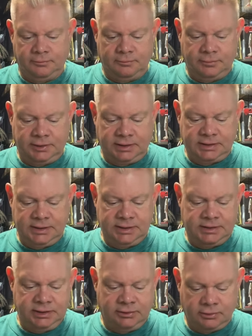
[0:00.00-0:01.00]
But that
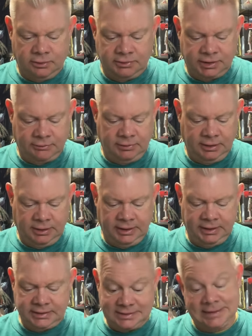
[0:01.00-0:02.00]
Tennessee Craw, which I really
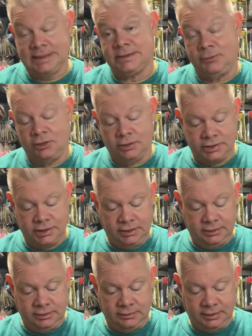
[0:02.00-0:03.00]
like because it's got some orange on
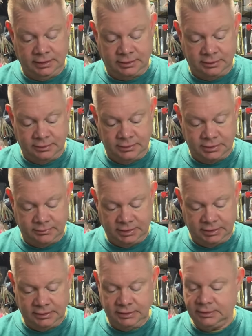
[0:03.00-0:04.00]
it. You know, I like orange in
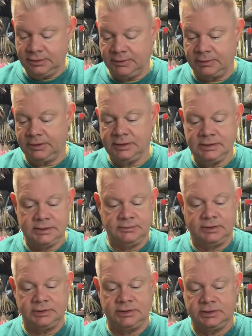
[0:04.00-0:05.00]
my baits,
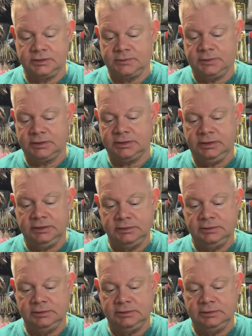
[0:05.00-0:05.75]
my jigs especially.